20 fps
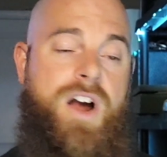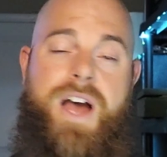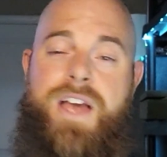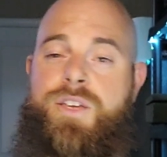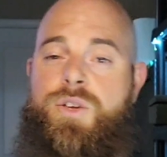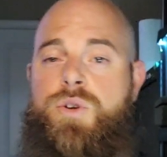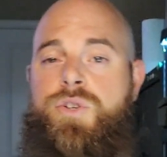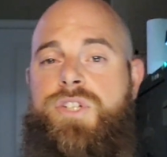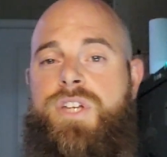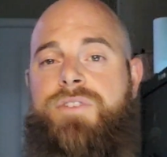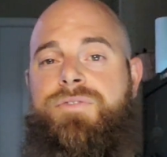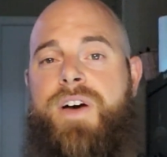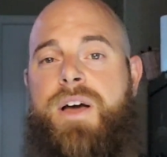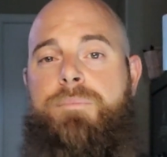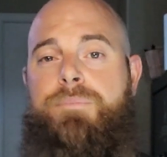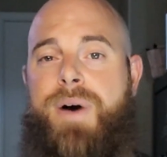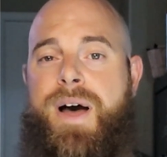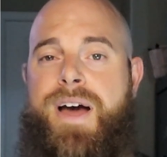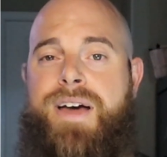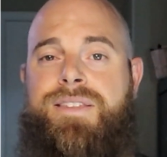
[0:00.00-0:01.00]
I usually, if I
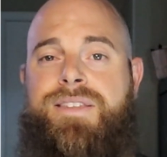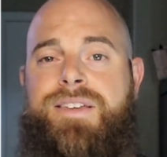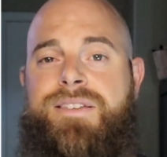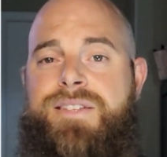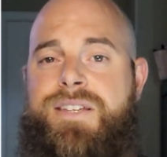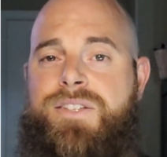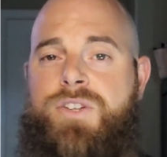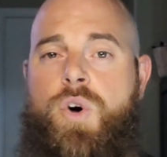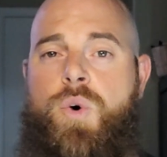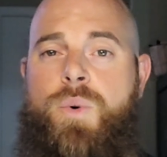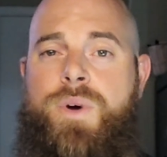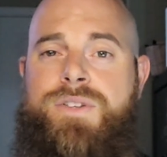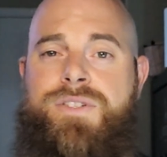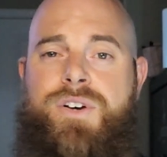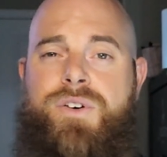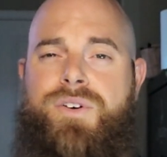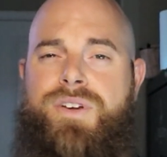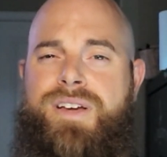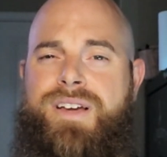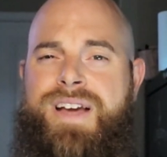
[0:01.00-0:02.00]
buy these, it's always
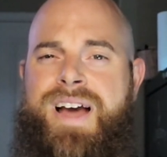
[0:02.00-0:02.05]
uh,